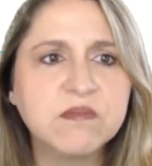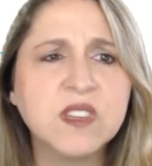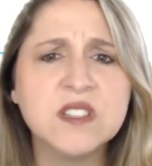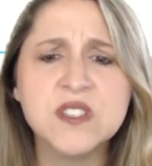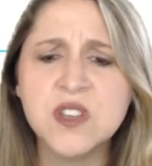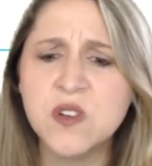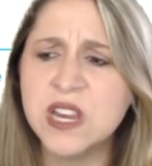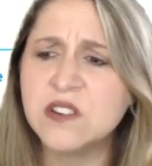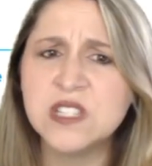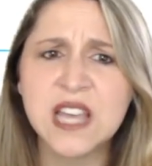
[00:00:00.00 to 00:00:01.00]
So
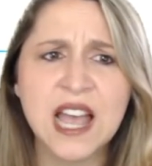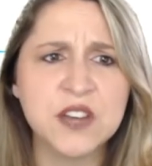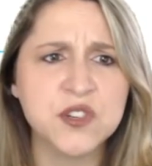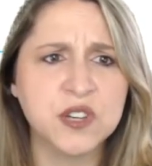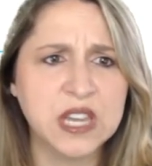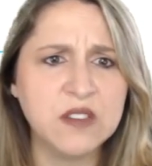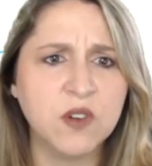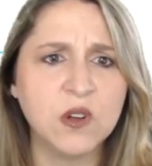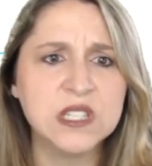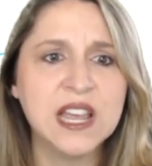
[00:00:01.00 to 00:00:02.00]
here's the Azure Key
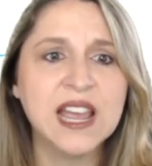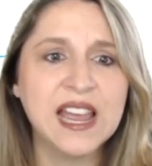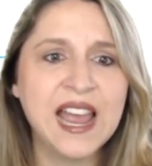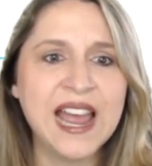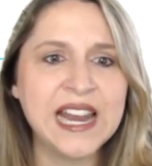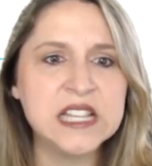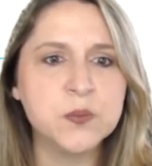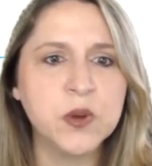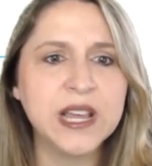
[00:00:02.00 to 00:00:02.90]
Vault, and it's pretty